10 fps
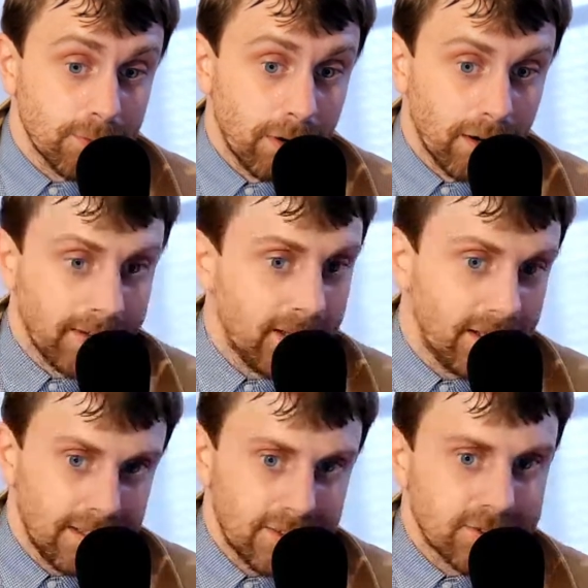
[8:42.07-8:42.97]
but
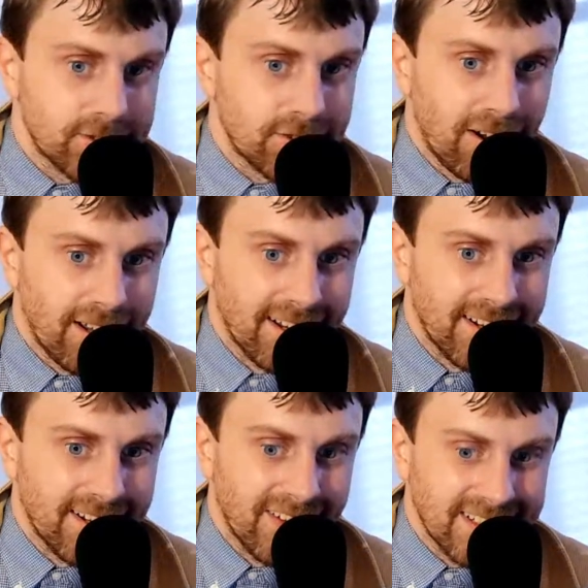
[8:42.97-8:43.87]
just try it
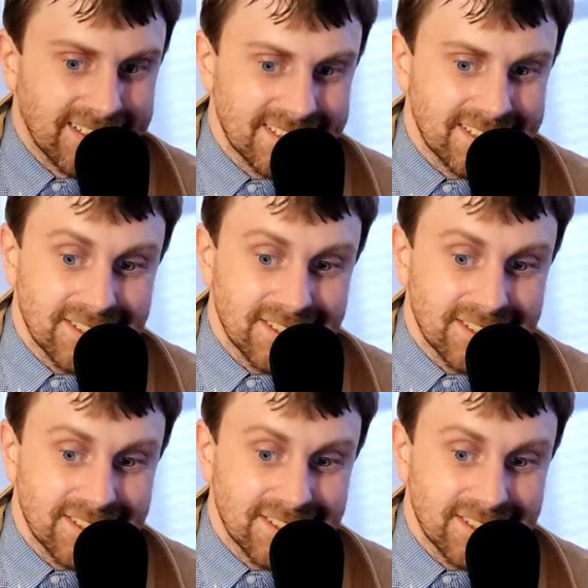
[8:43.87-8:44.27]
anyways.